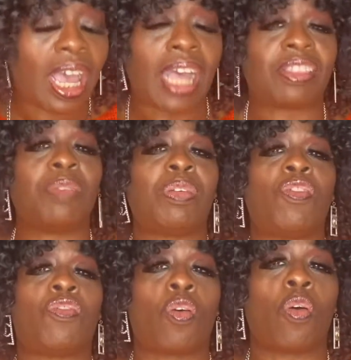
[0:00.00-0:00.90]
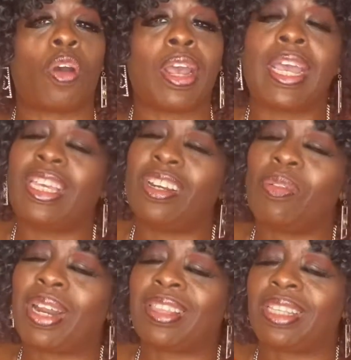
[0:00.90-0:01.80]
I think before,
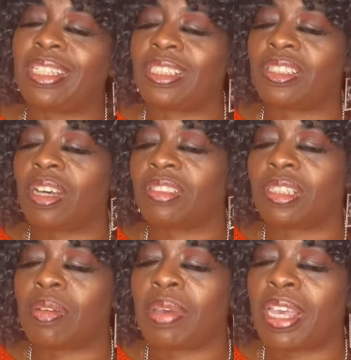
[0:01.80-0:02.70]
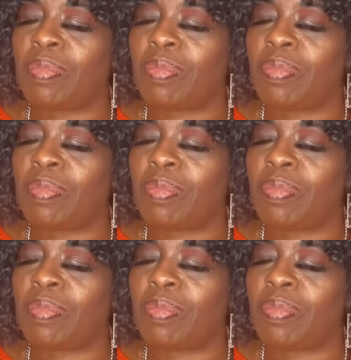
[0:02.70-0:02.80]
what I think, thought just came out here.